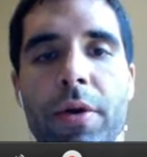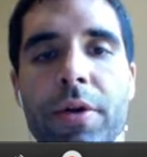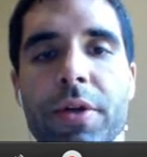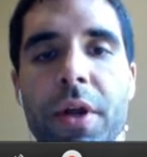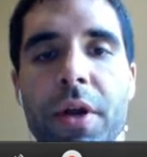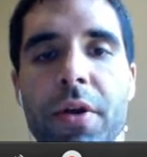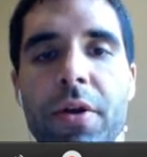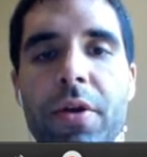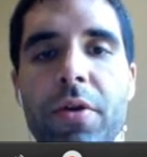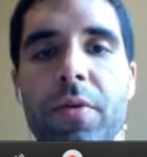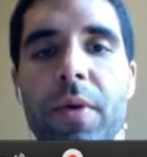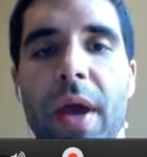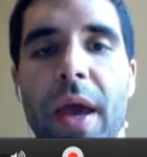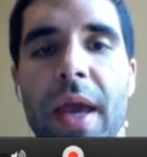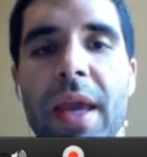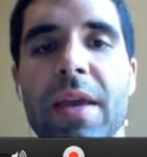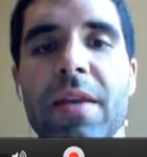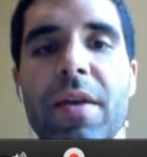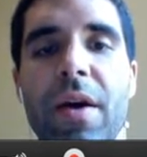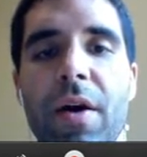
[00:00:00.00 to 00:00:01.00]
is going to do
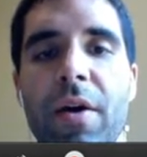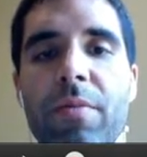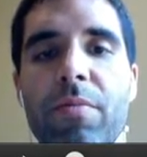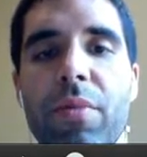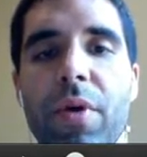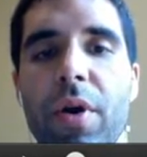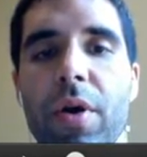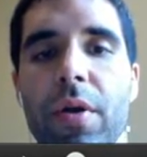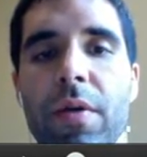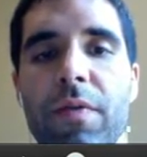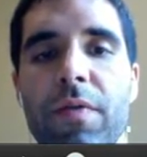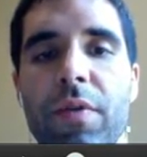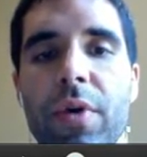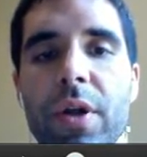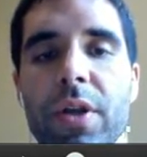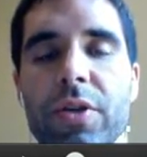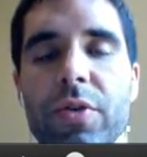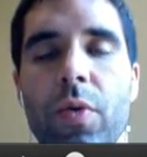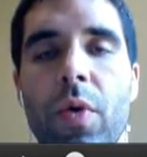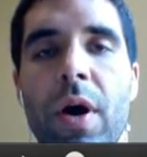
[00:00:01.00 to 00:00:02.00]
8 unbroken
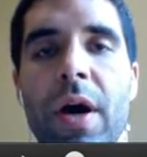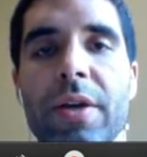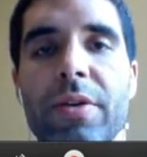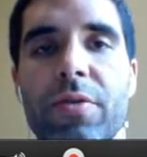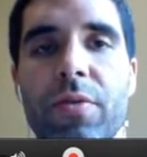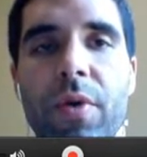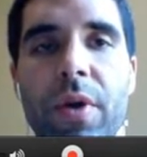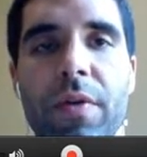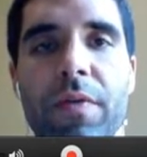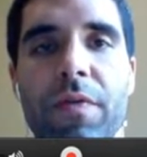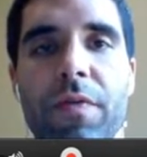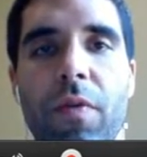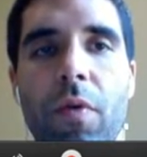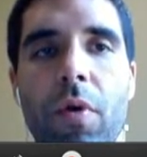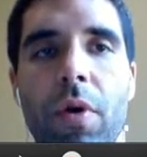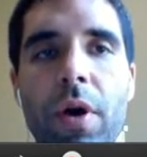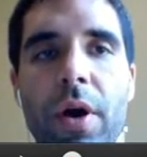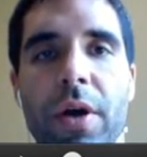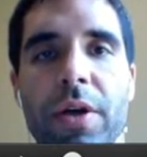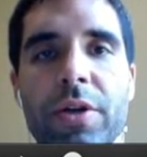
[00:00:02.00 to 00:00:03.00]
front squats, run
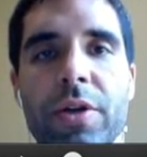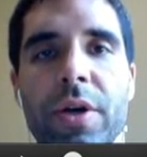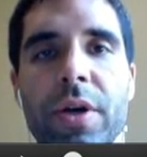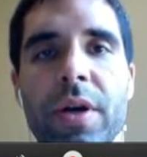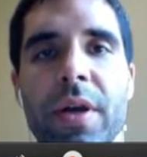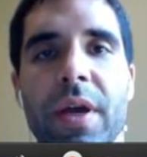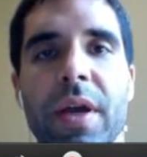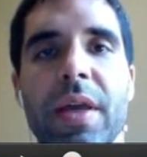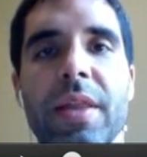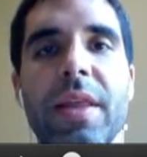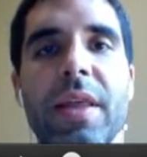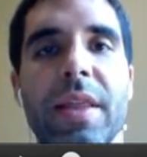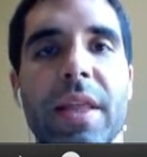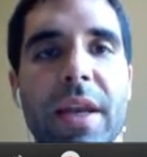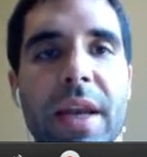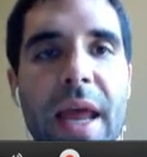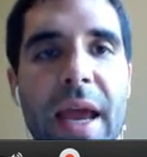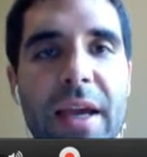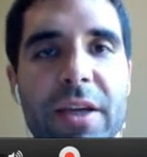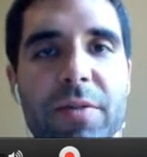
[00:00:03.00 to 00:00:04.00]
400, then the
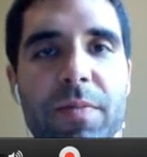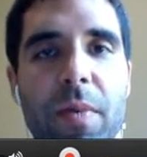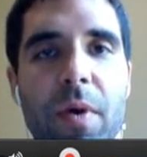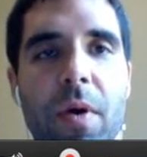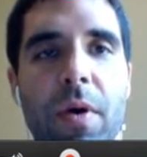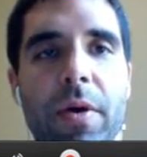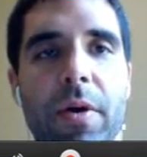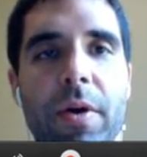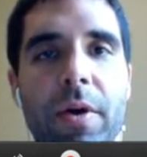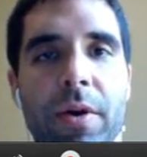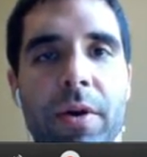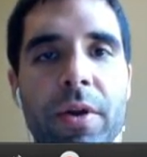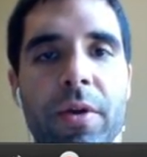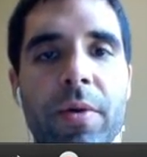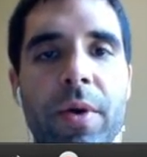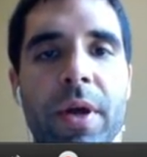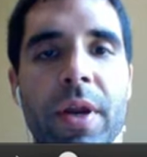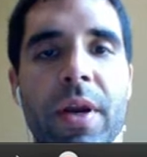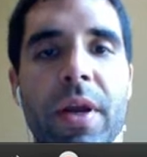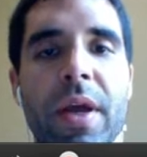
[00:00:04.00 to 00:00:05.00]
next partner will do
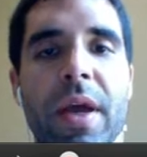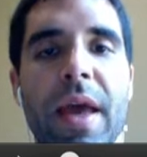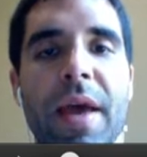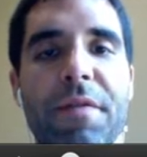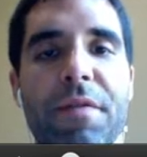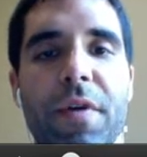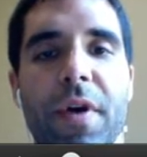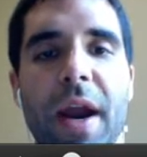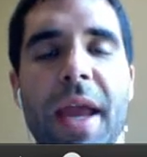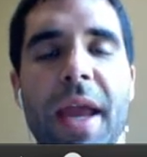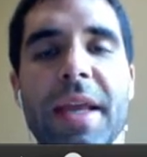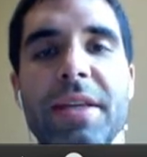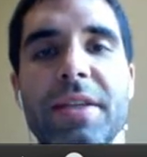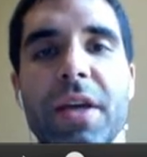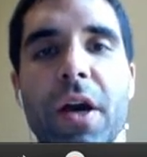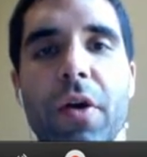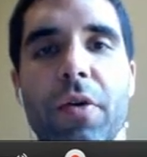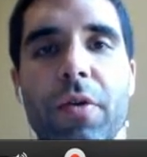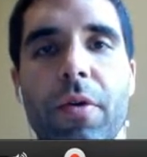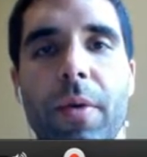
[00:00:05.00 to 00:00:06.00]
it for 8
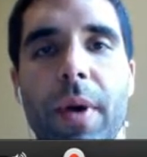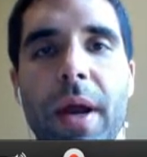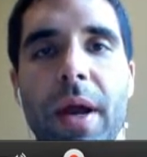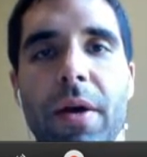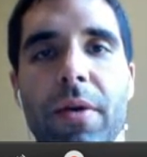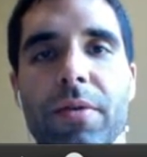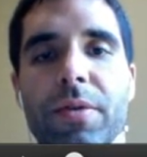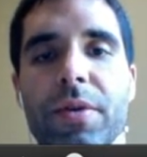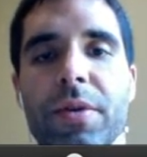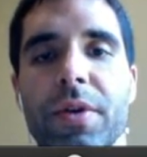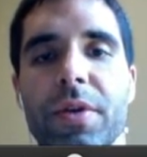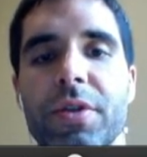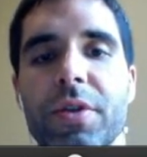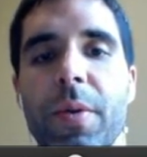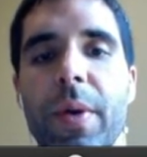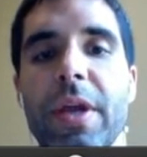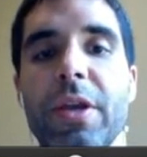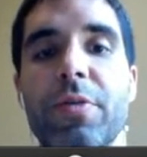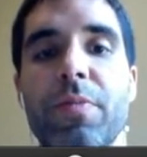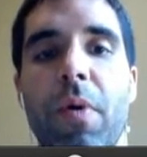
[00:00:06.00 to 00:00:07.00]
total rounds. So
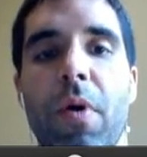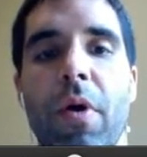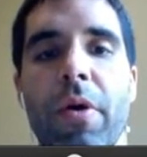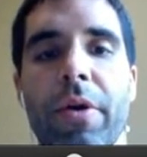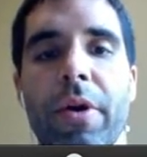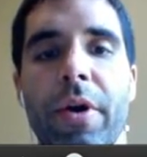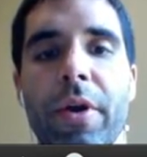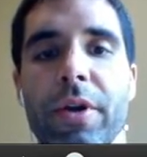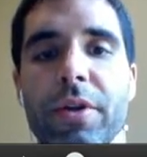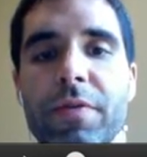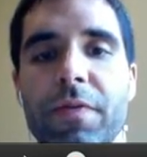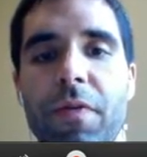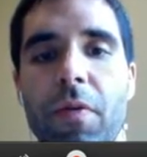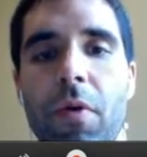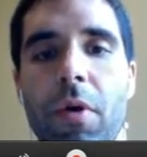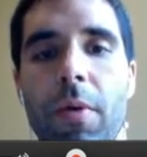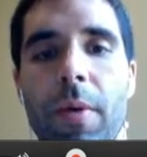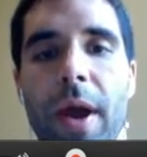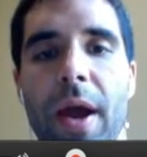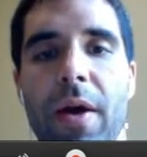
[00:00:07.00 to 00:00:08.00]
each partner does
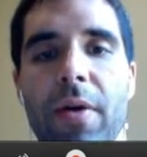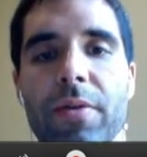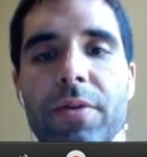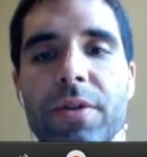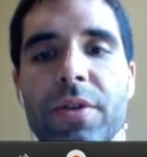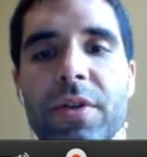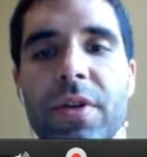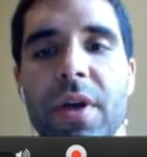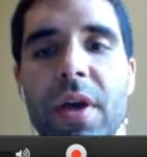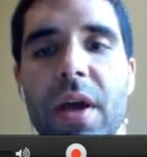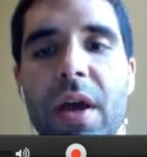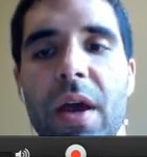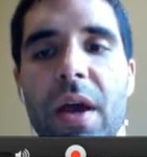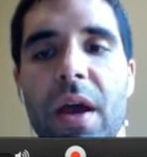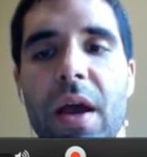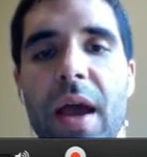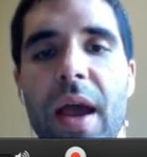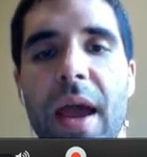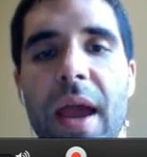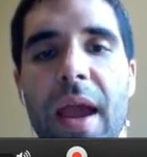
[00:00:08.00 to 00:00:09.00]
4 rounds.
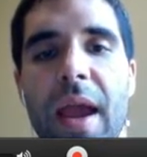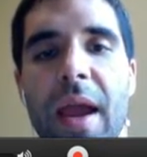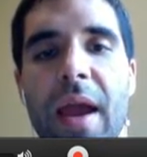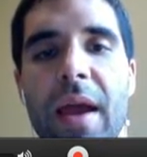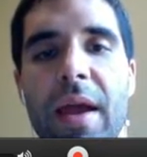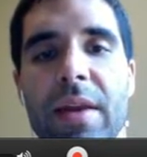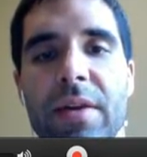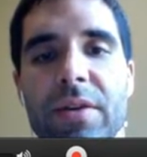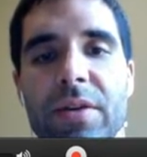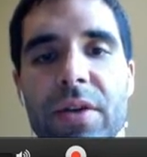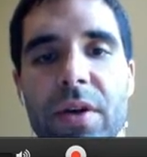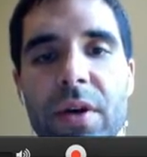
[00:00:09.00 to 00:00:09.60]
And